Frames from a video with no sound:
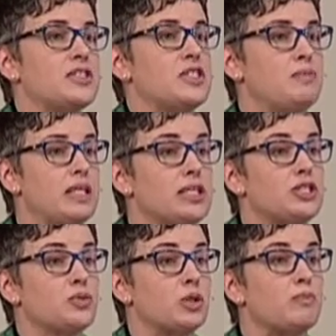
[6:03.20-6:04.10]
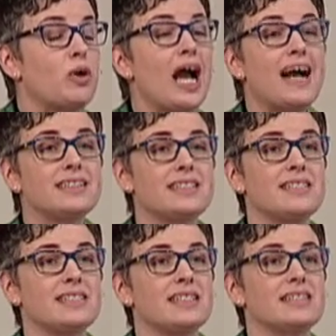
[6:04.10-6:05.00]
spiritual
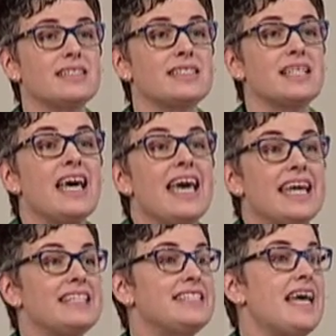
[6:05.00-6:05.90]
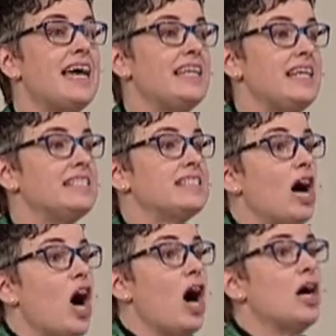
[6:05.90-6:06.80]
practices is that it's
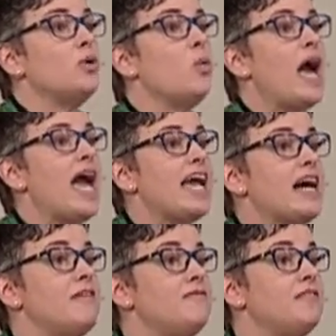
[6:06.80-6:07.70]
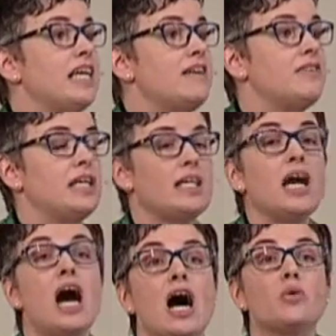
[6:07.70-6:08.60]
our way of giving
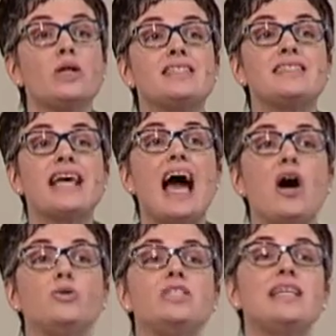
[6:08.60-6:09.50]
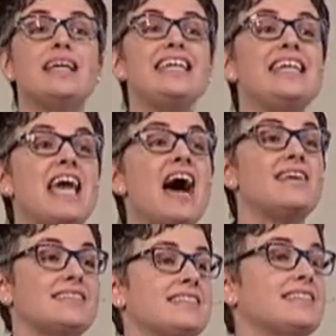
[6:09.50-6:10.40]
a resounding
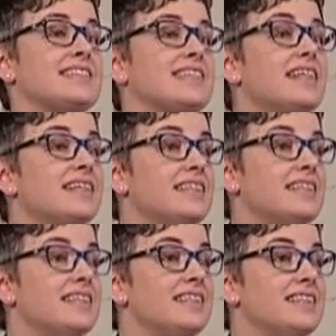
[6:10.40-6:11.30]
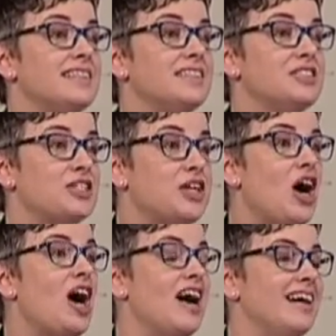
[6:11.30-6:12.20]
yes to
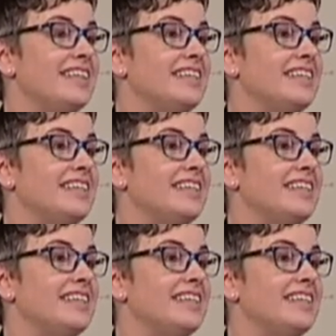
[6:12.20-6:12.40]
God.